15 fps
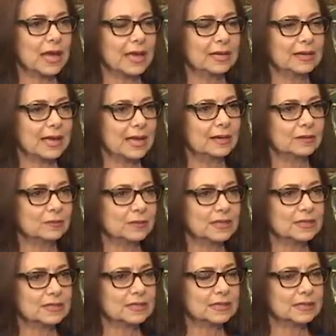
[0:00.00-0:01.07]
and L
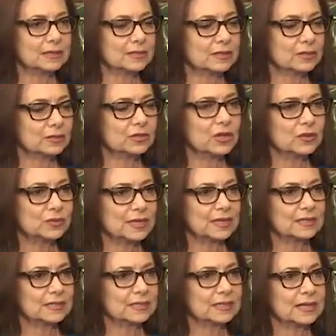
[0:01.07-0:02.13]
means it's low
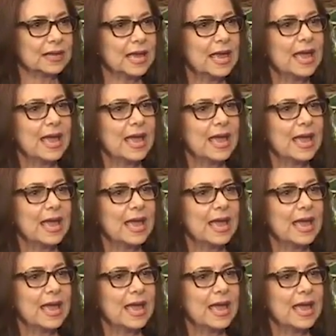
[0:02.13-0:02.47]
density.